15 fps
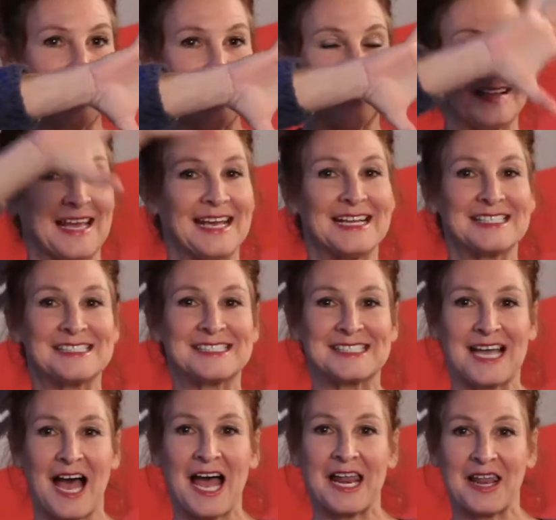Atlanta
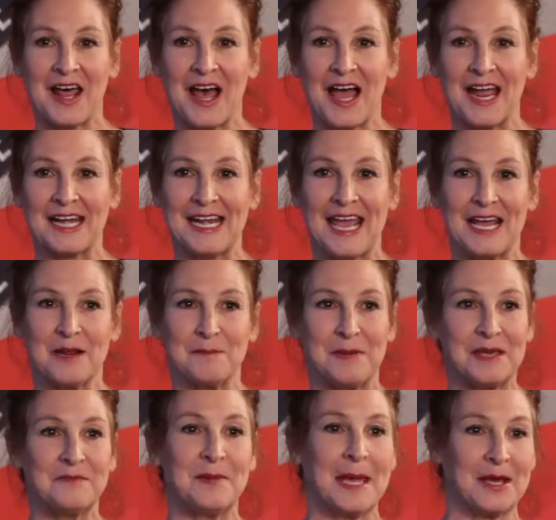skyline and a
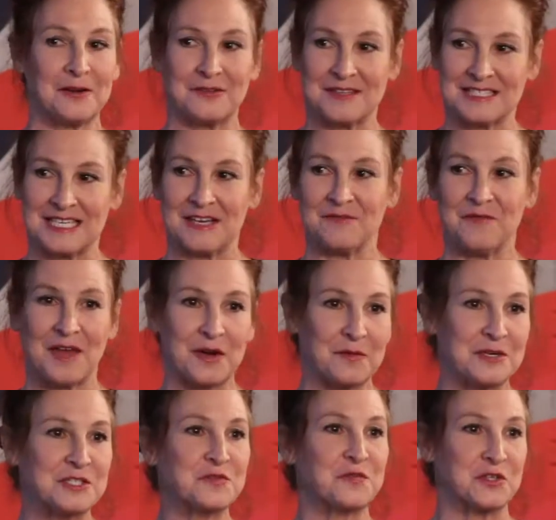big banner that said
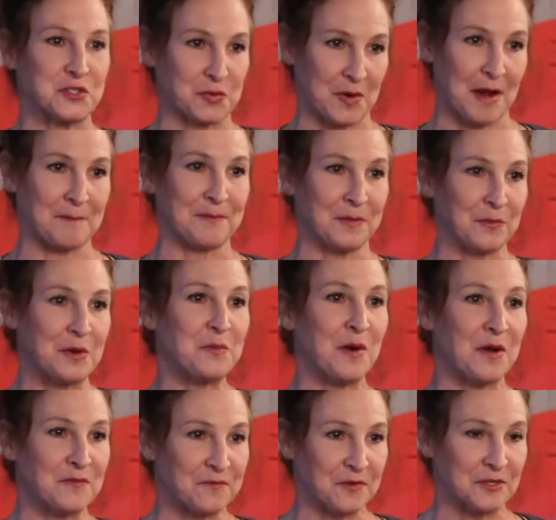Veterans for Trump, and we
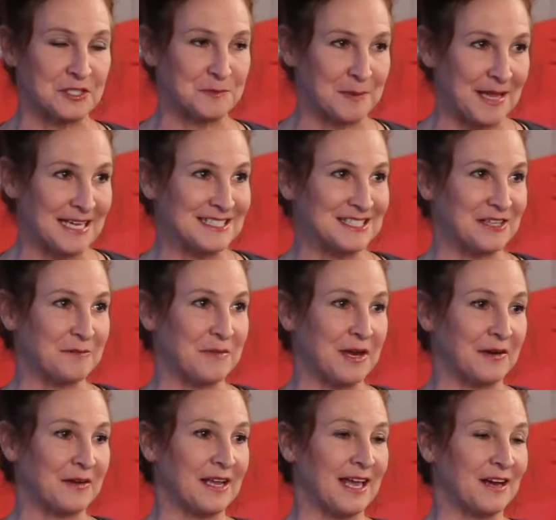won first place in the
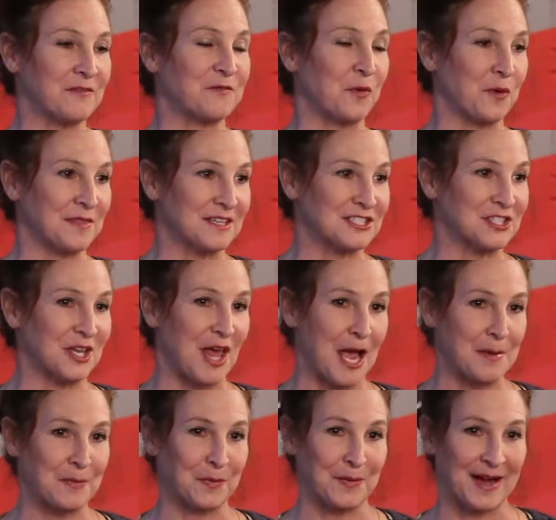Marietta 4th of July
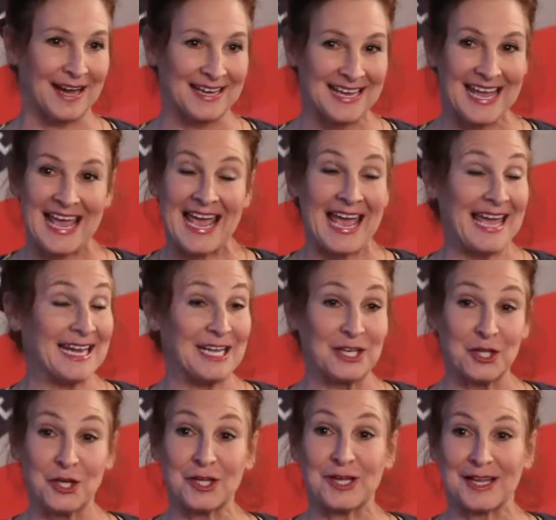parade. And
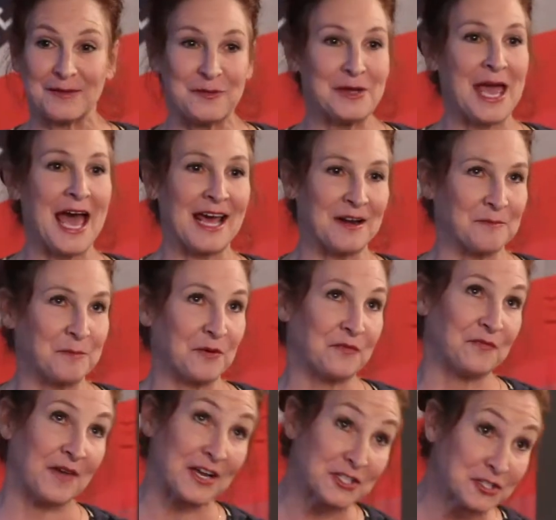we had a
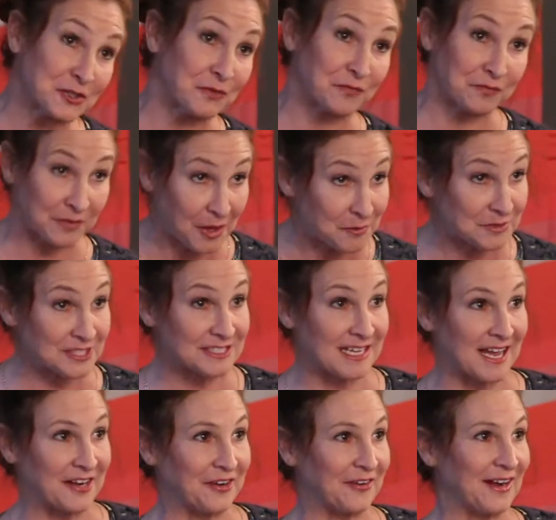professional float
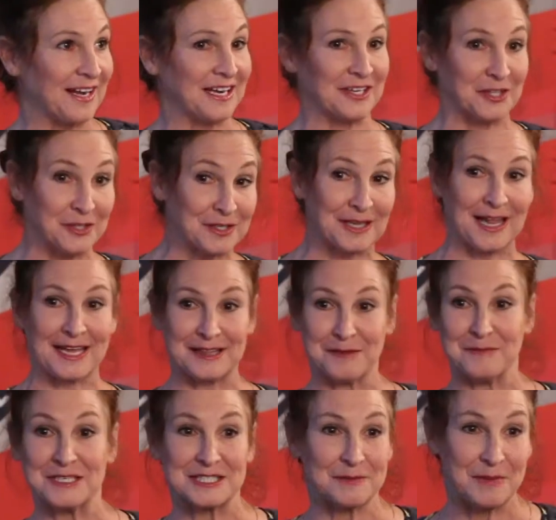designer, and it looked like the
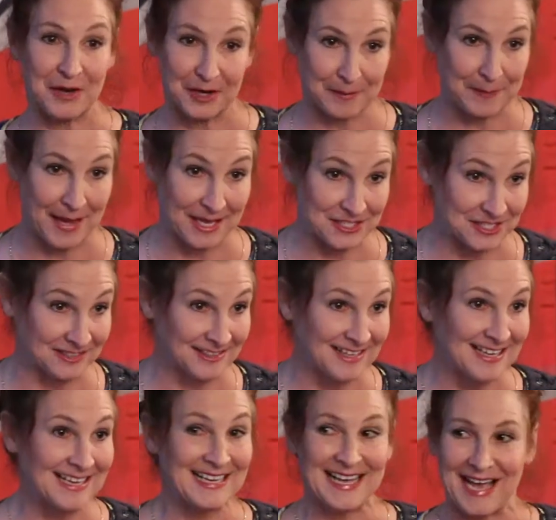Miss America pageant.
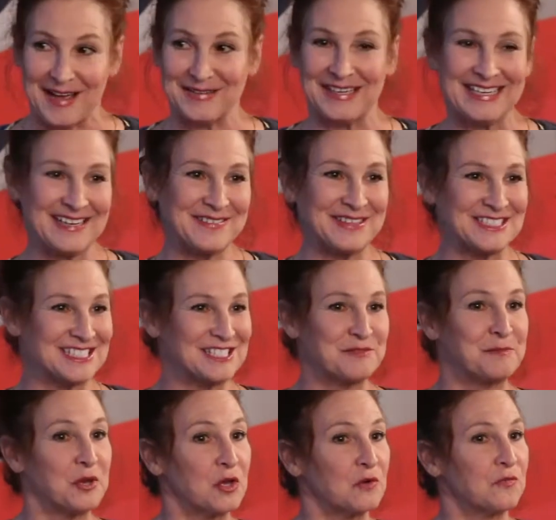I mean, it was just
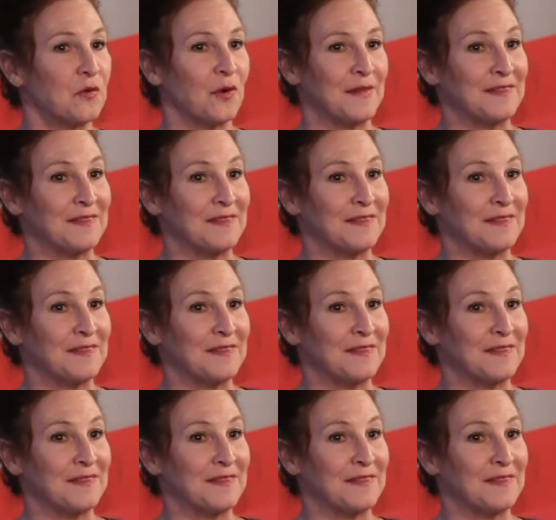beautiful.